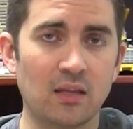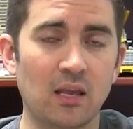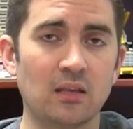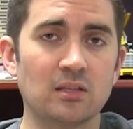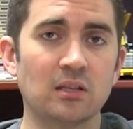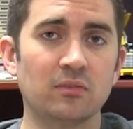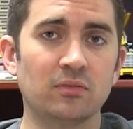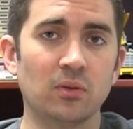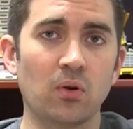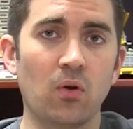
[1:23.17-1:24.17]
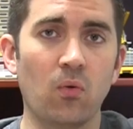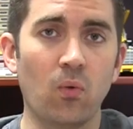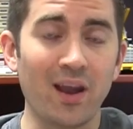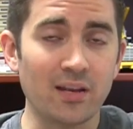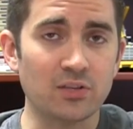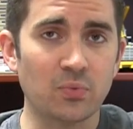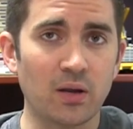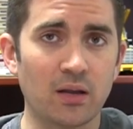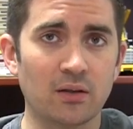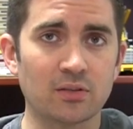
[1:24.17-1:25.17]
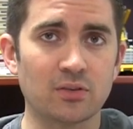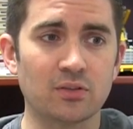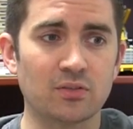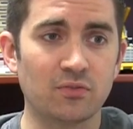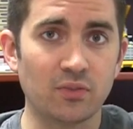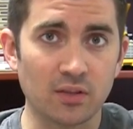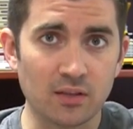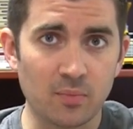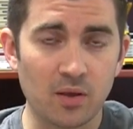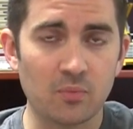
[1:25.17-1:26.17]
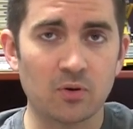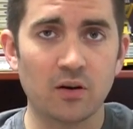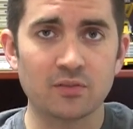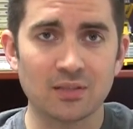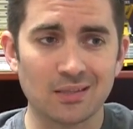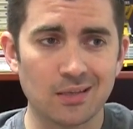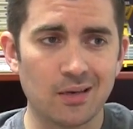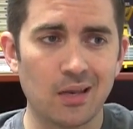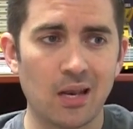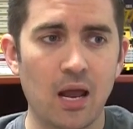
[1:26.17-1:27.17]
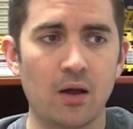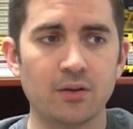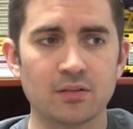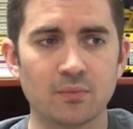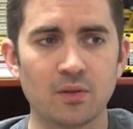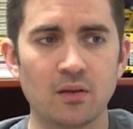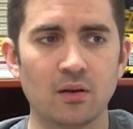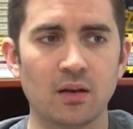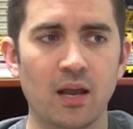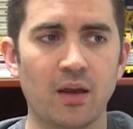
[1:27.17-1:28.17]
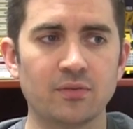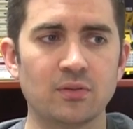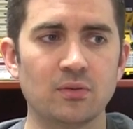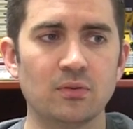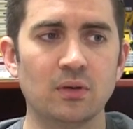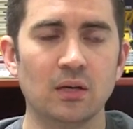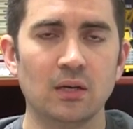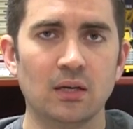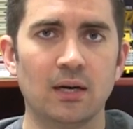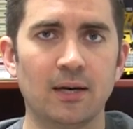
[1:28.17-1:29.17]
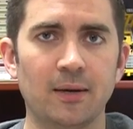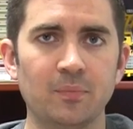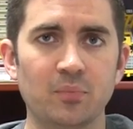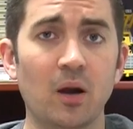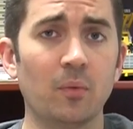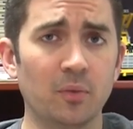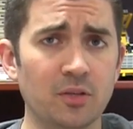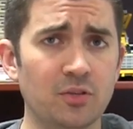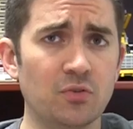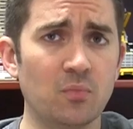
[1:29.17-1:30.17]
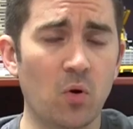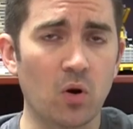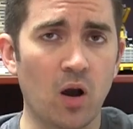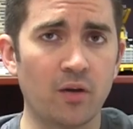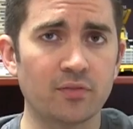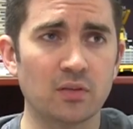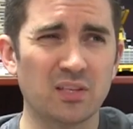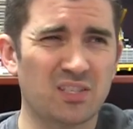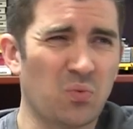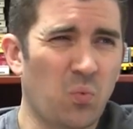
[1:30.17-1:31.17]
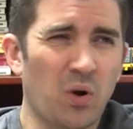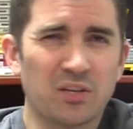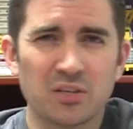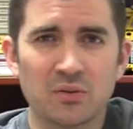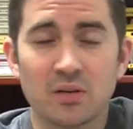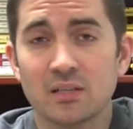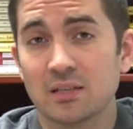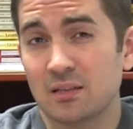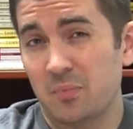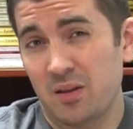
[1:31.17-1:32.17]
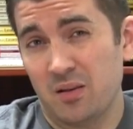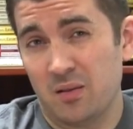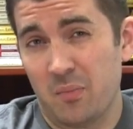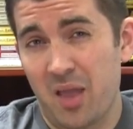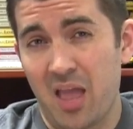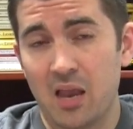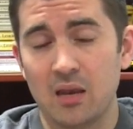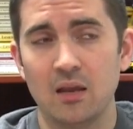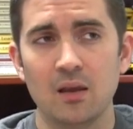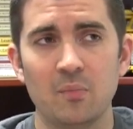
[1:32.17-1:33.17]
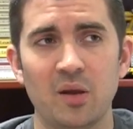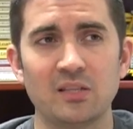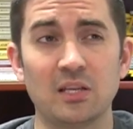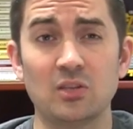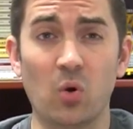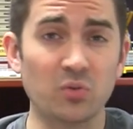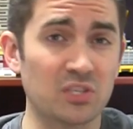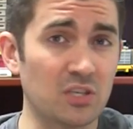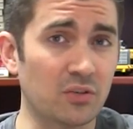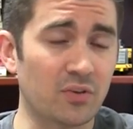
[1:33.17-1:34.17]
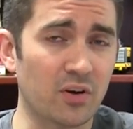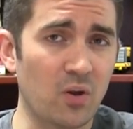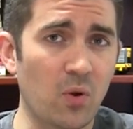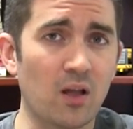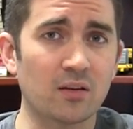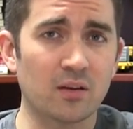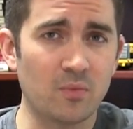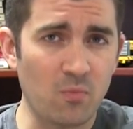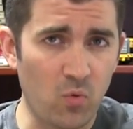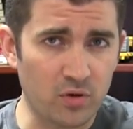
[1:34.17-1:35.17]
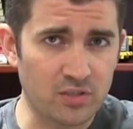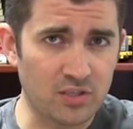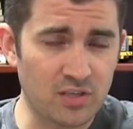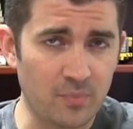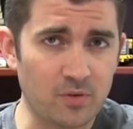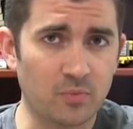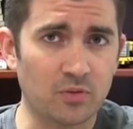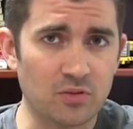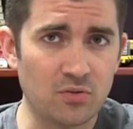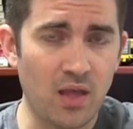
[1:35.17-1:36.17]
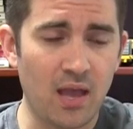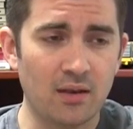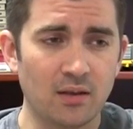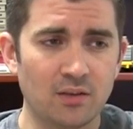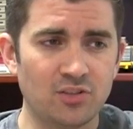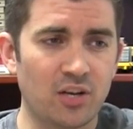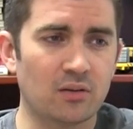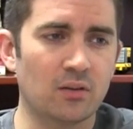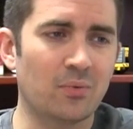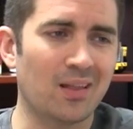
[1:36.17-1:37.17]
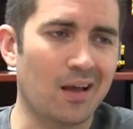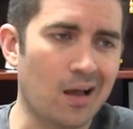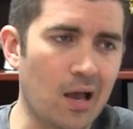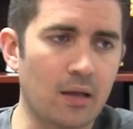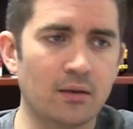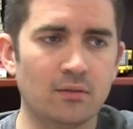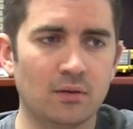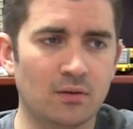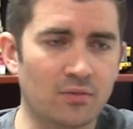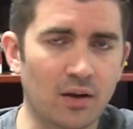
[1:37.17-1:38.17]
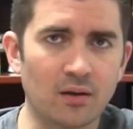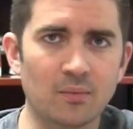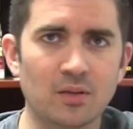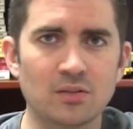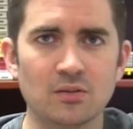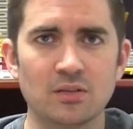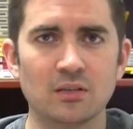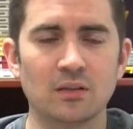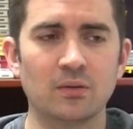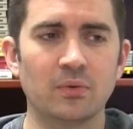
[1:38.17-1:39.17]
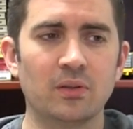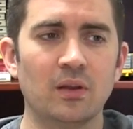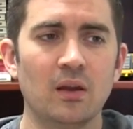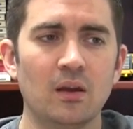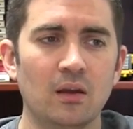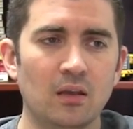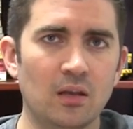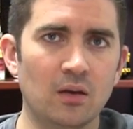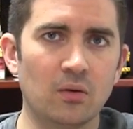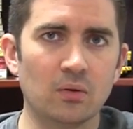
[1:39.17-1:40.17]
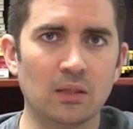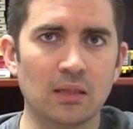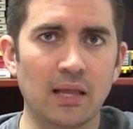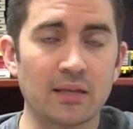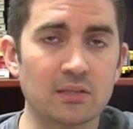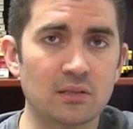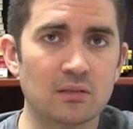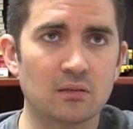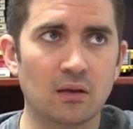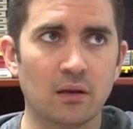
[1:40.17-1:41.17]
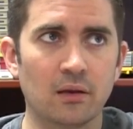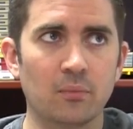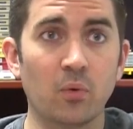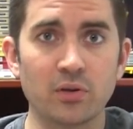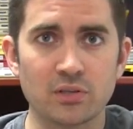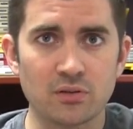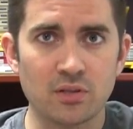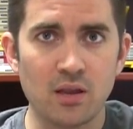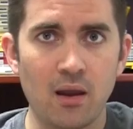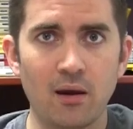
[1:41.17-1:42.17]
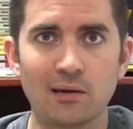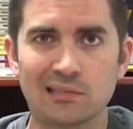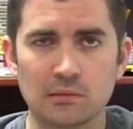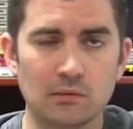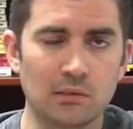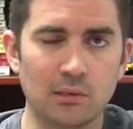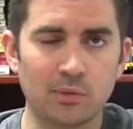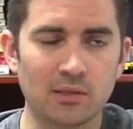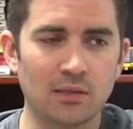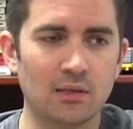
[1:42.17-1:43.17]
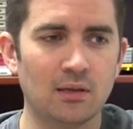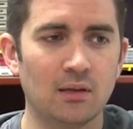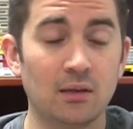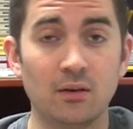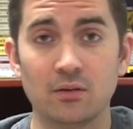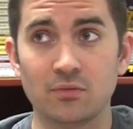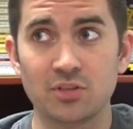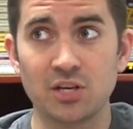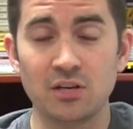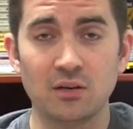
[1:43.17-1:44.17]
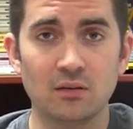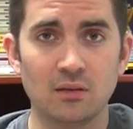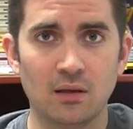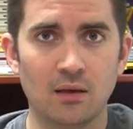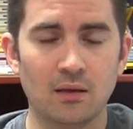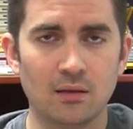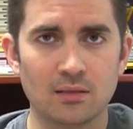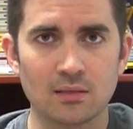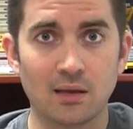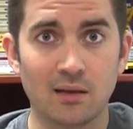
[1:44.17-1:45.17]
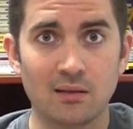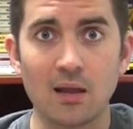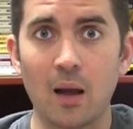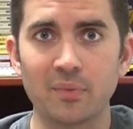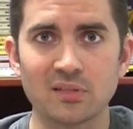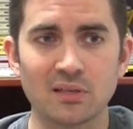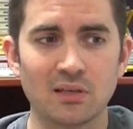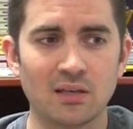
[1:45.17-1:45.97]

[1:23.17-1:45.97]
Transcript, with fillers: The ink is going to flow quite as well, so just filling the pen more often, cleaning it out is something you're going to have to um, probably do more often. As to what degree, it's going to depend on the pen. Pens that don't seal very well are going to be more susceptible to that. Generally with hot in environments, you're dealing with, you know, less uh, moisture in the air. Typically here in Virginia, uh, it's kind of the opposite.